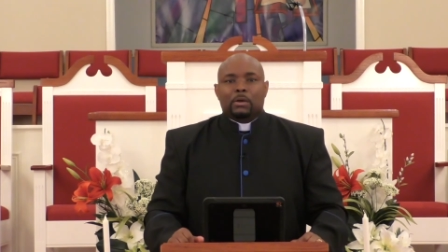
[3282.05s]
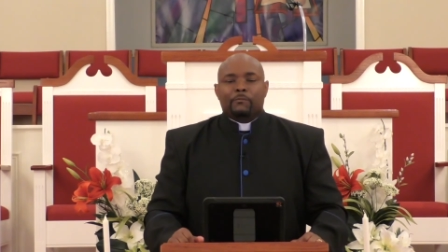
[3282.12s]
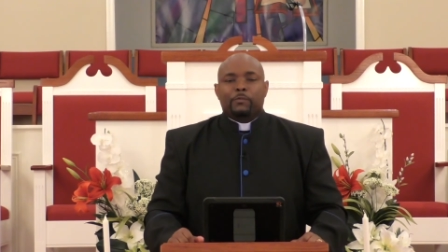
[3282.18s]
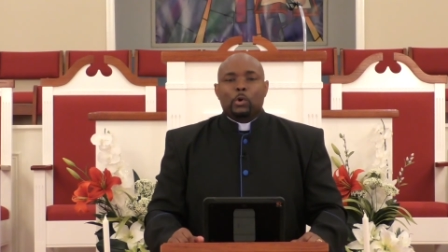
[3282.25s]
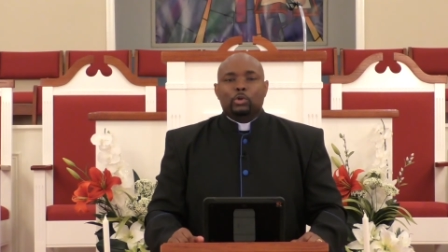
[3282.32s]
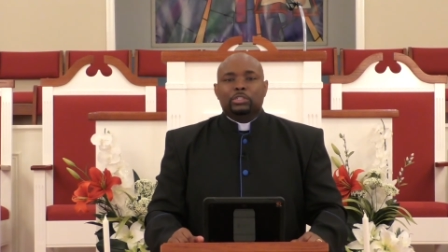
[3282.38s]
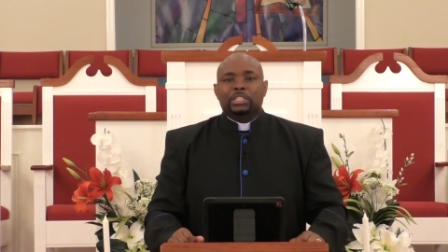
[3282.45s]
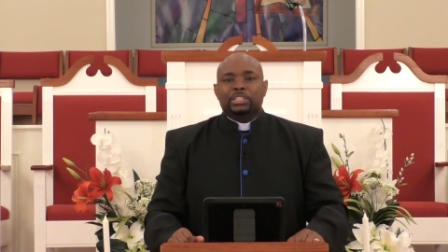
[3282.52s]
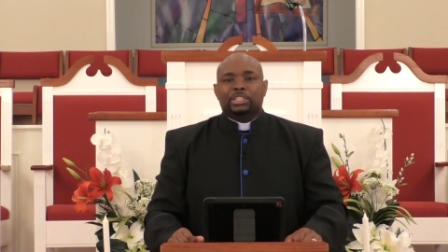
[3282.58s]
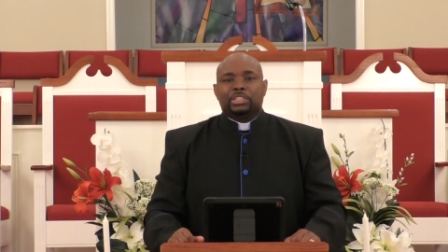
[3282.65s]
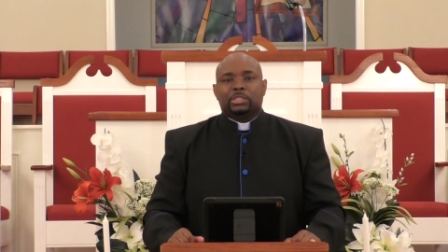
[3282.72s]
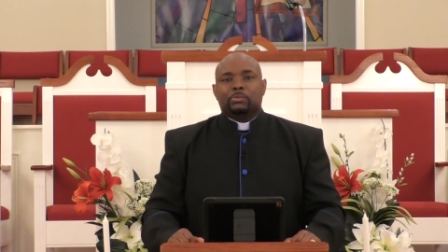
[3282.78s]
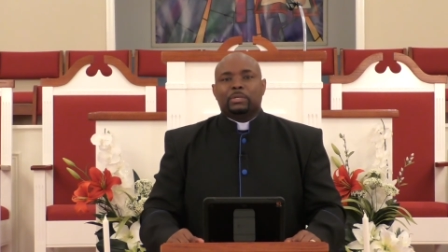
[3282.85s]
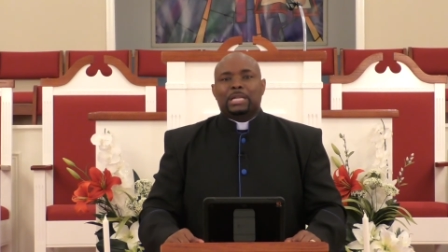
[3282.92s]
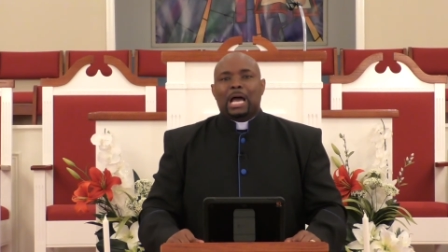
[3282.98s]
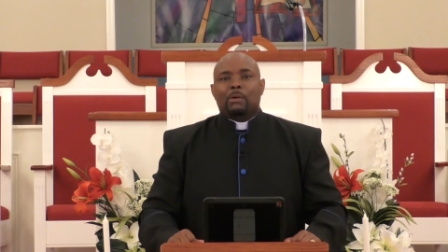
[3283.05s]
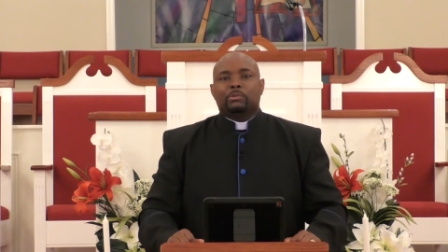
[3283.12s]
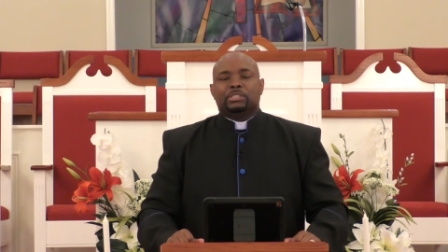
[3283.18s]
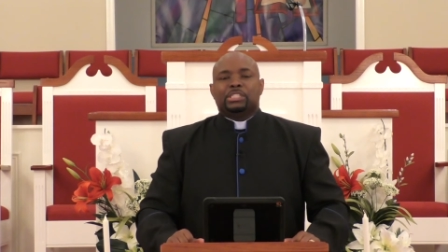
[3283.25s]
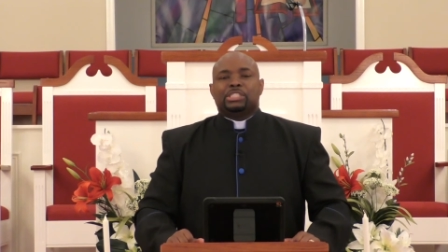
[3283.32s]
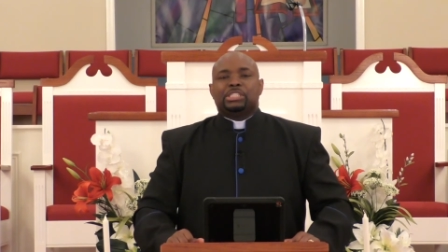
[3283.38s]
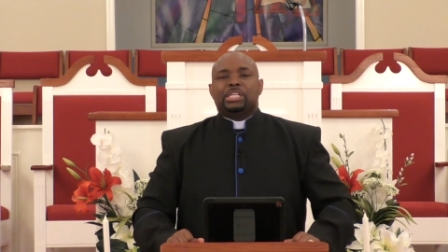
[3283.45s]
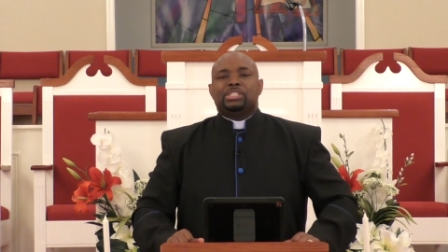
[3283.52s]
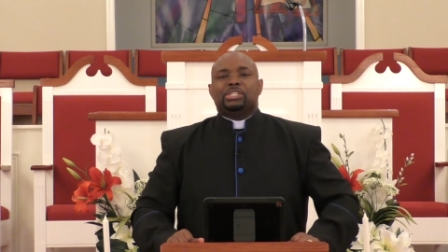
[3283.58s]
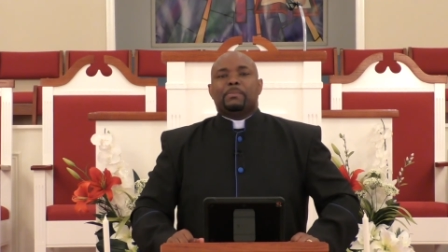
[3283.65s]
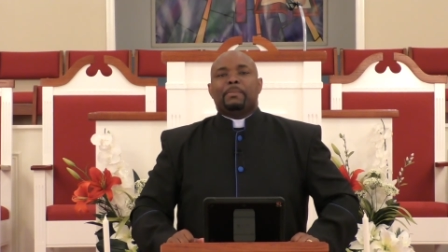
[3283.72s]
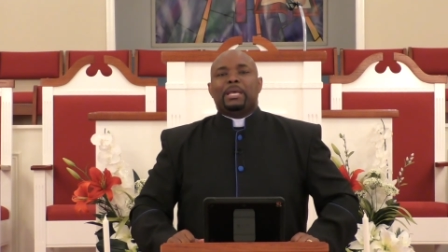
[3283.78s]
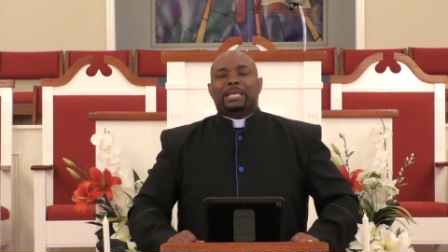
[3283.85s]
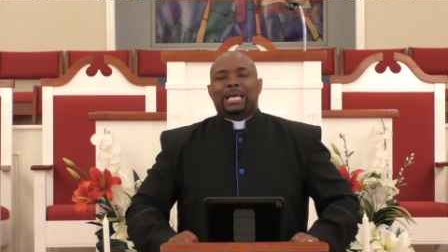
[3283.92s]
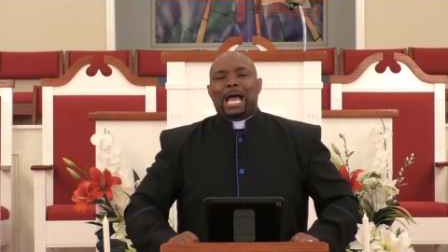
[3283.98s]
foolish with our decision
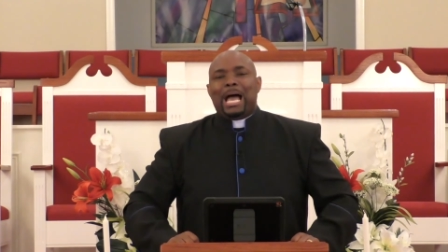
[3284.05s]
making.